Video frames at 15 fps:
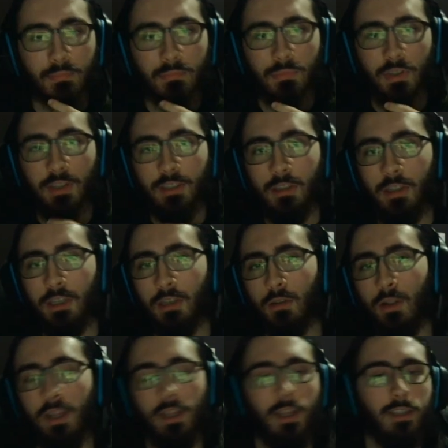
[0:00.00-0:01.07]
So let's, let,
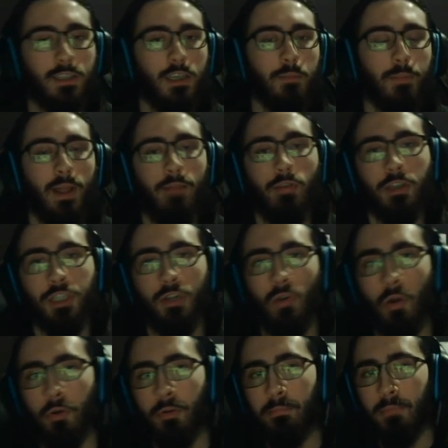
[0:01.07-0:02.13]
us keep leveraging
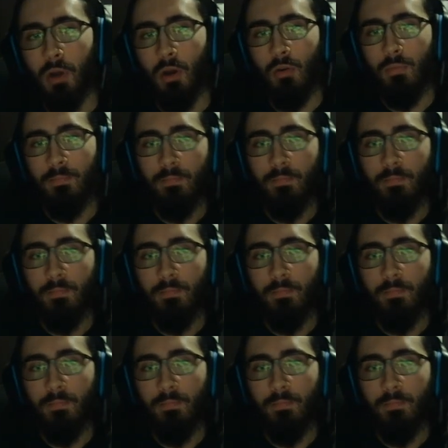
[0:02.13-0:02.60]
Rotom-Mow.